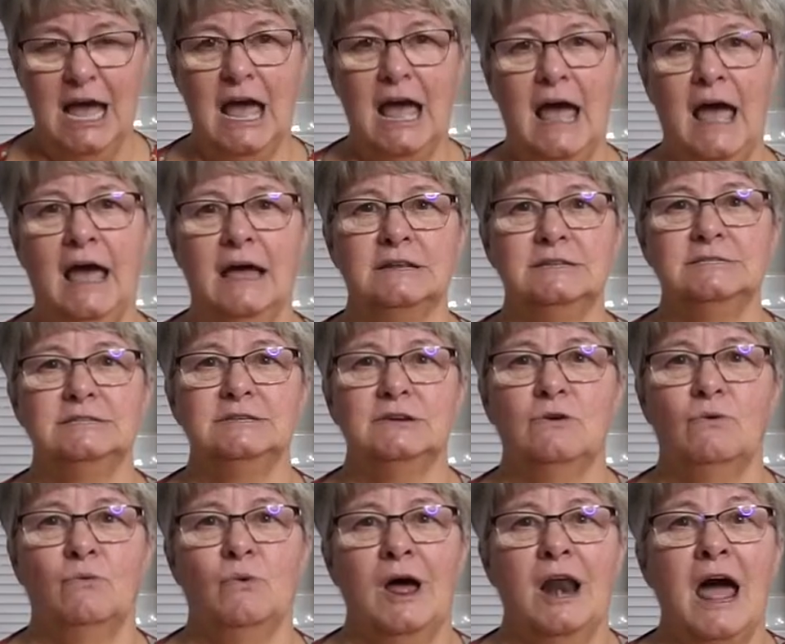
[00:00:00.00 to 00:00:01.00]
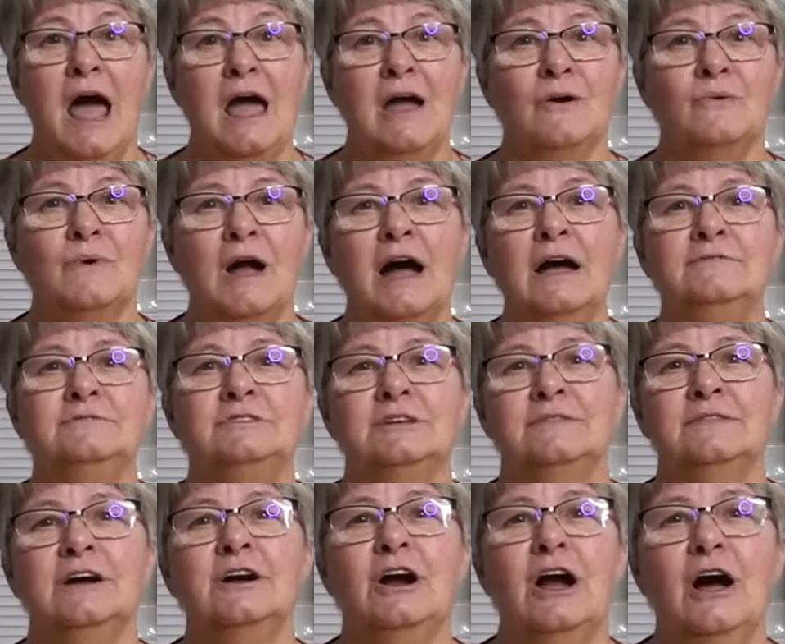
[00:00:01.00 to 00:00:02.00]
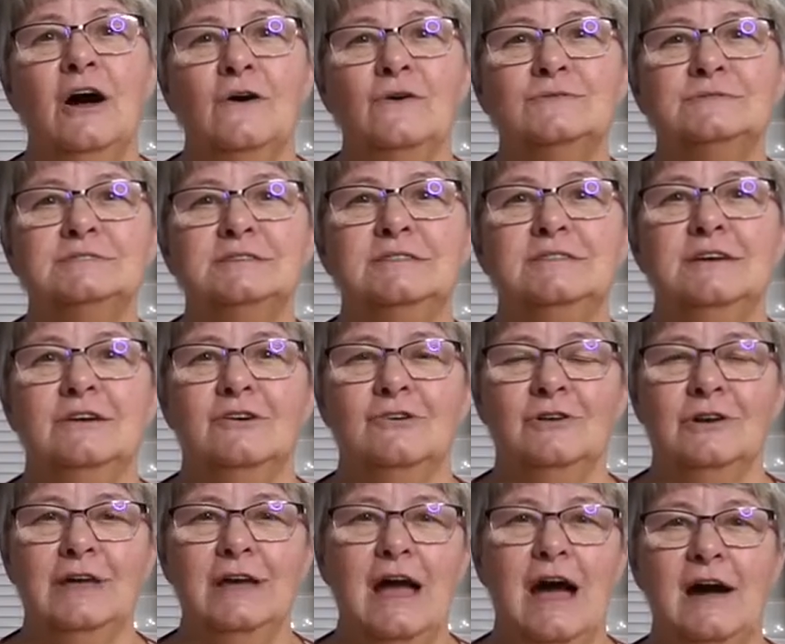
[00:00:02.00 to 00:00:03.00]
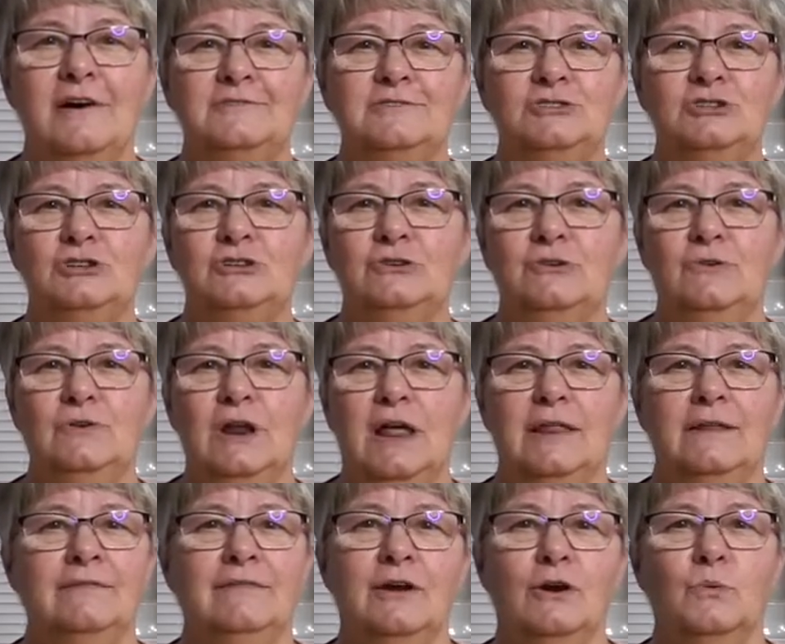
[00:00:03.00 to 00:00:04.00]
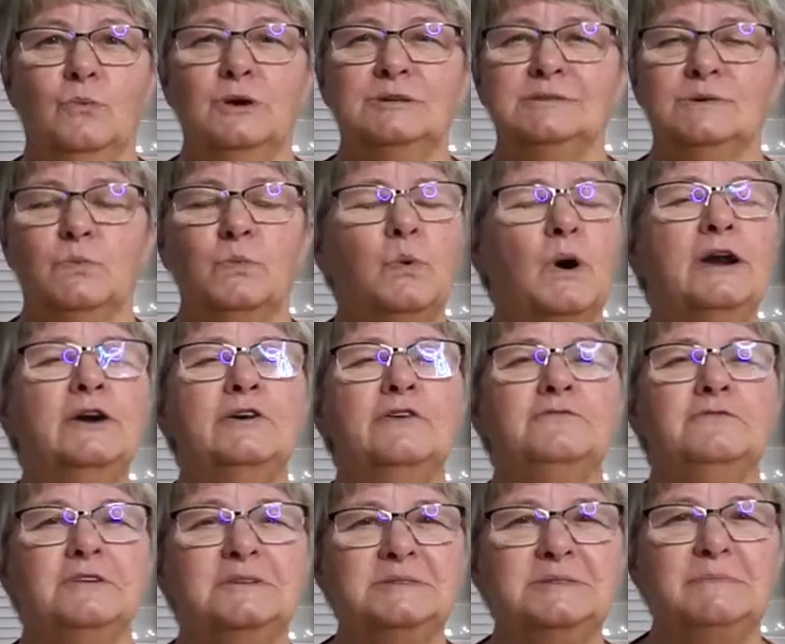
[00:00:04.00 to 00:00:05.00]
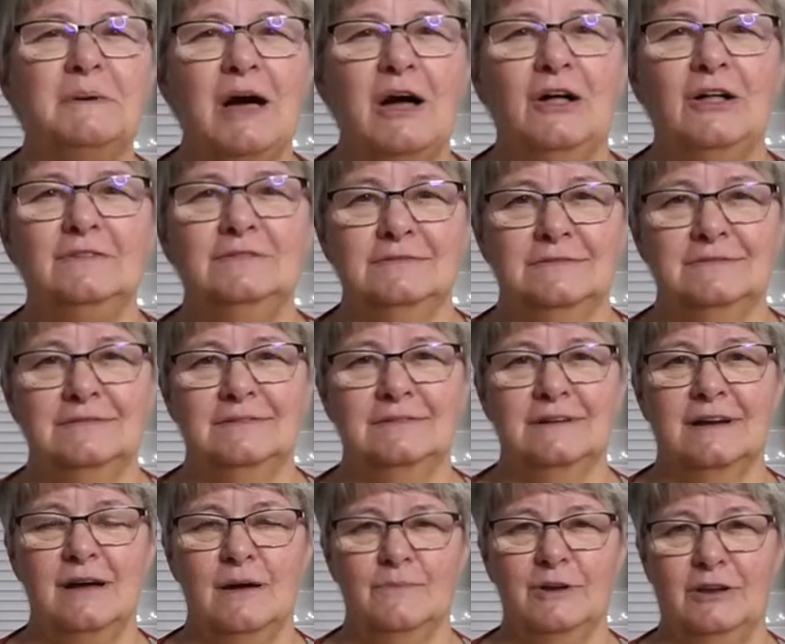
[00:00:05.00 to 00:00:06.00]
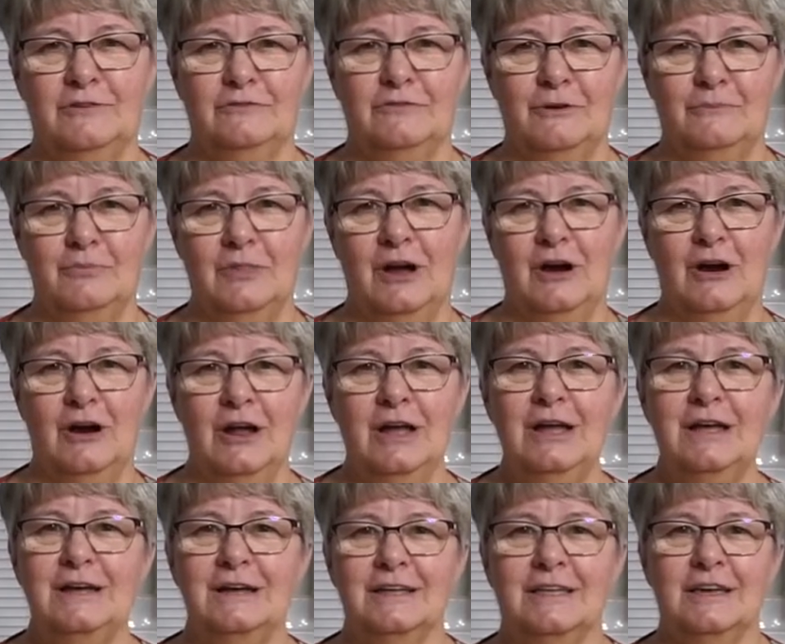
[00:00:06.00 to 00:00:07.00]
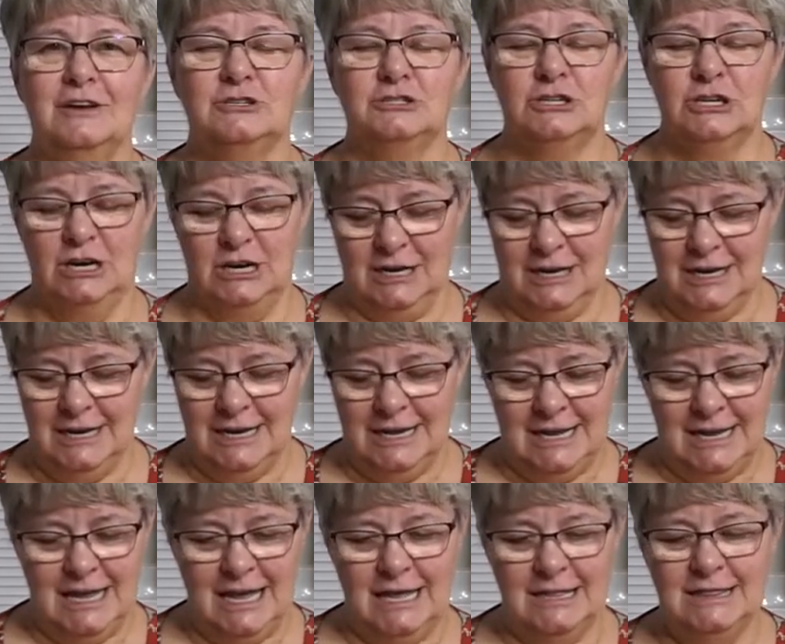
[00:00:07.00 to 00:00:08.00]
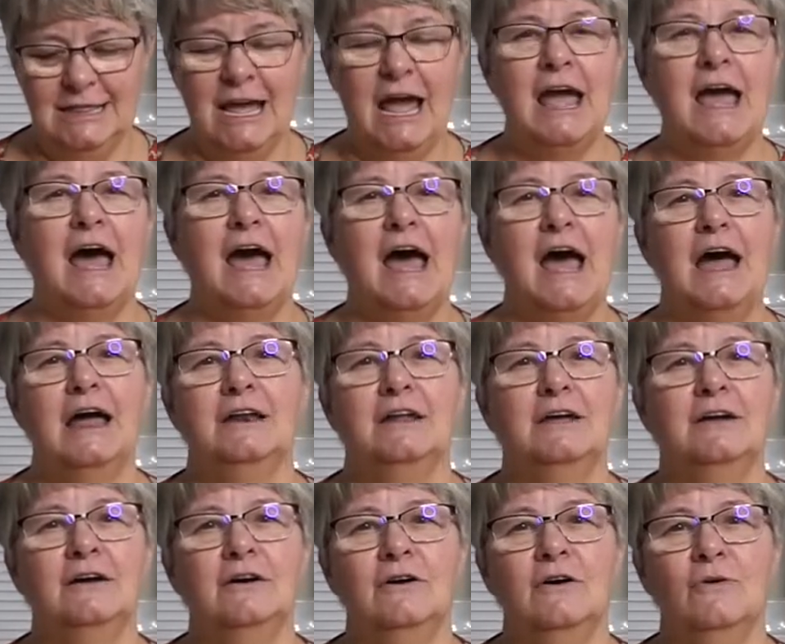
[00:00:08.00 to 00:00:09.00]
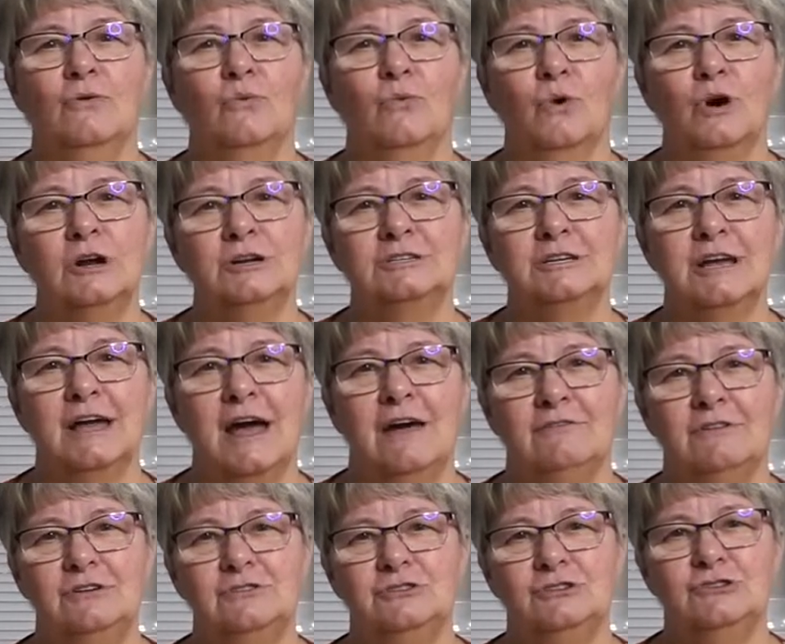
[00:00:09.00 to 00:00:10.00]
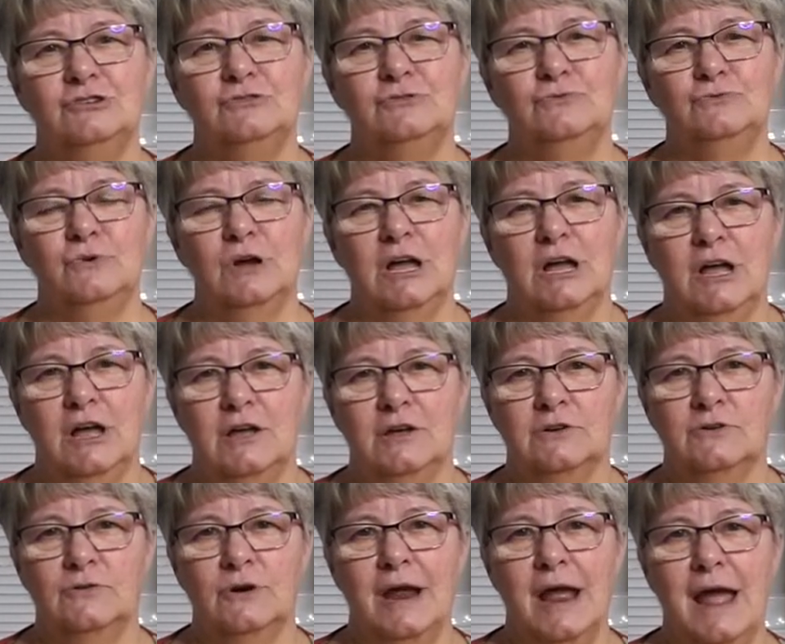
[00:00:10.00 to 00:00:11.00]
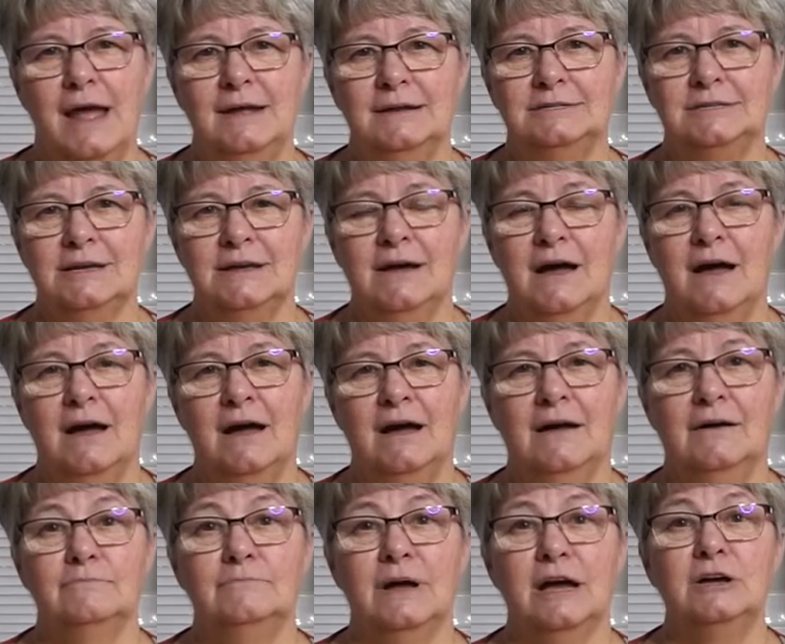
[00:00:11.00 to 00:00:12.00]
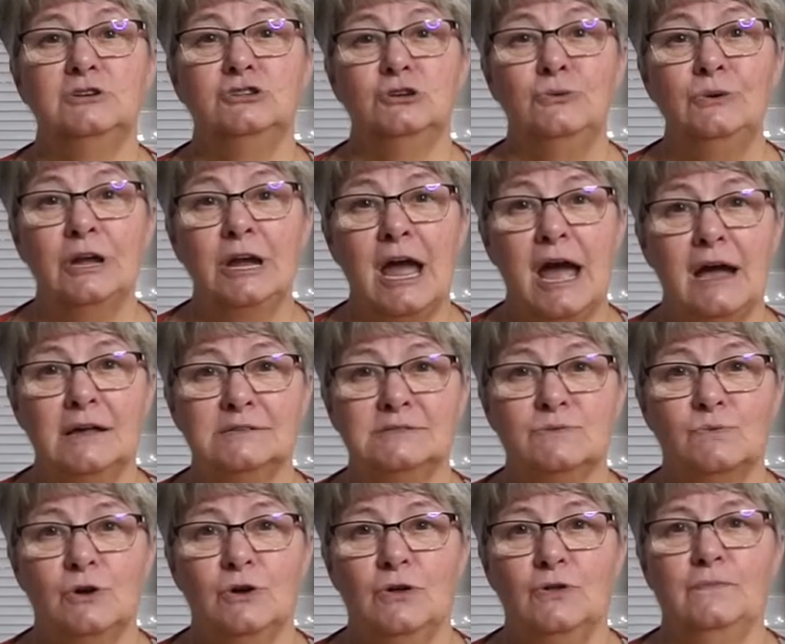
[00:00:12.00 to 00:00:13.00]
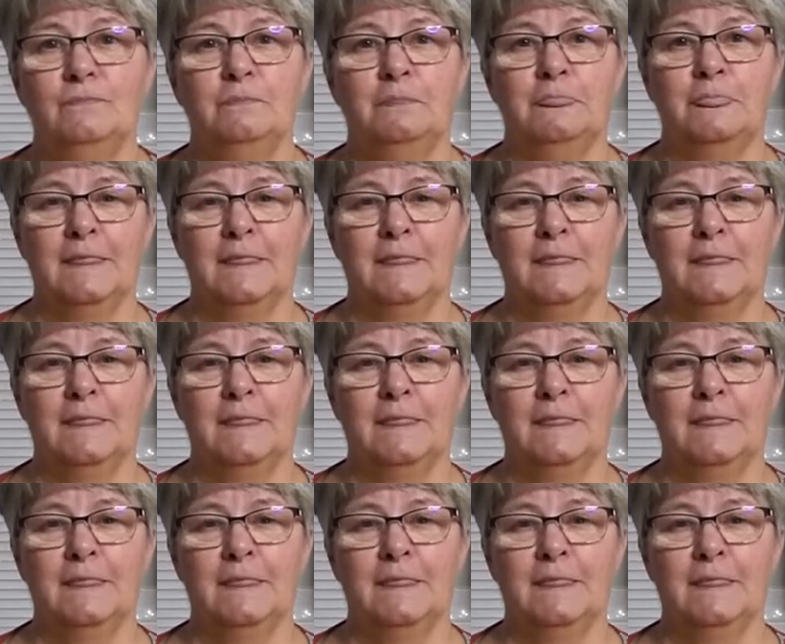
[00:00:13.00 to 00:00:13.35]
and when I arrived at their house in the early afternoon, there was a wonderful smell coming from their kitchen, and they had worked together to create um, a tuna casserole.